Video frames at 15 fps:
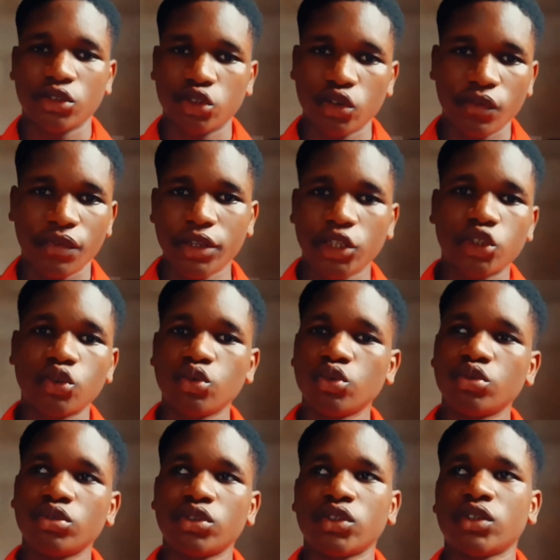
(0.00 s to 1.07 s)
So for your
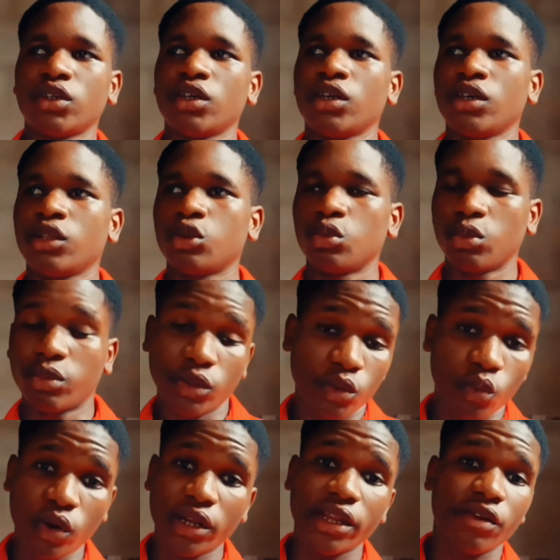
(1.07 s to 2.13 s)
tools,
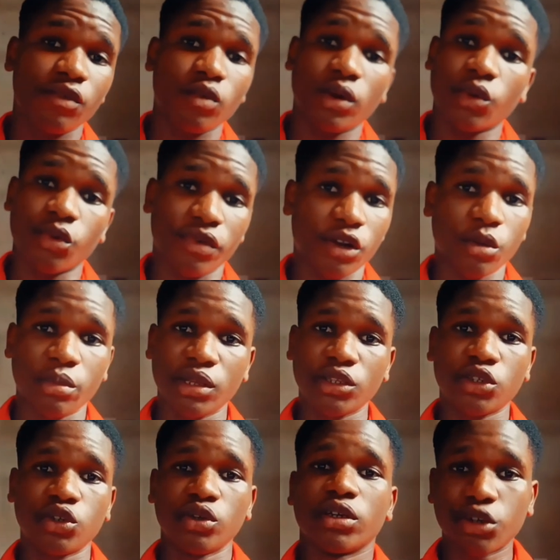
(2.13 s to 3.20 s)
the one everyone will
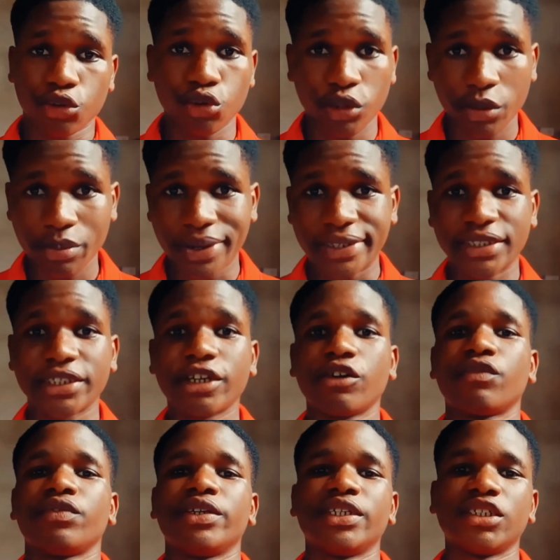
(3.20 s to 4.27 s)
recommend to you, including
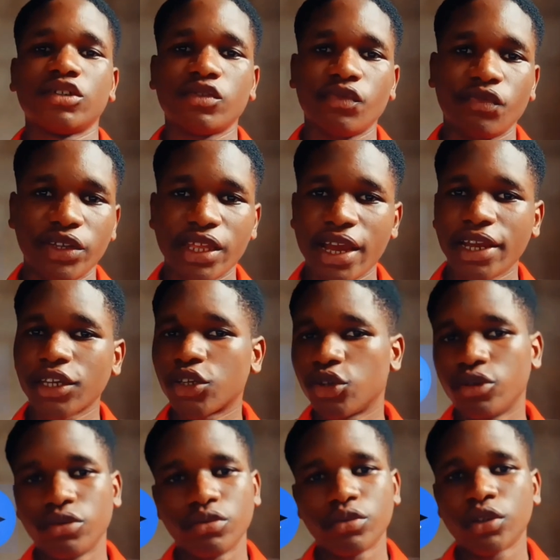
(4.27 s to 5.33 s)
myself, is
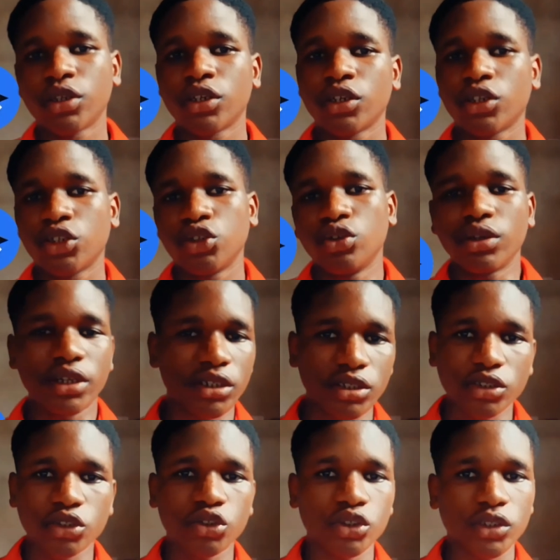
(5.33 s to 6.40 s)
vidIQ. You
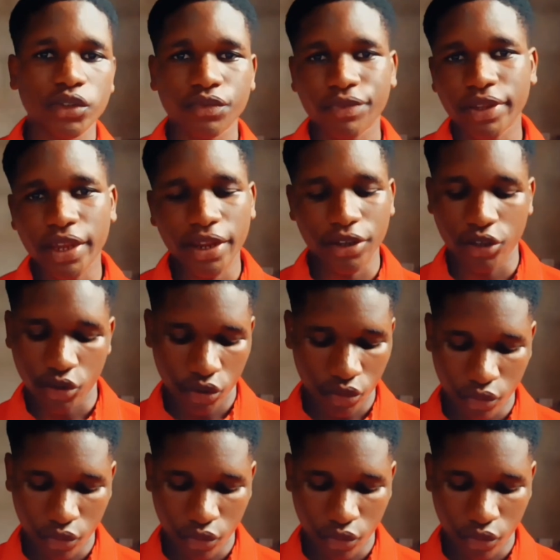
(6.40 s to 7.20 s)
can use vidIQ.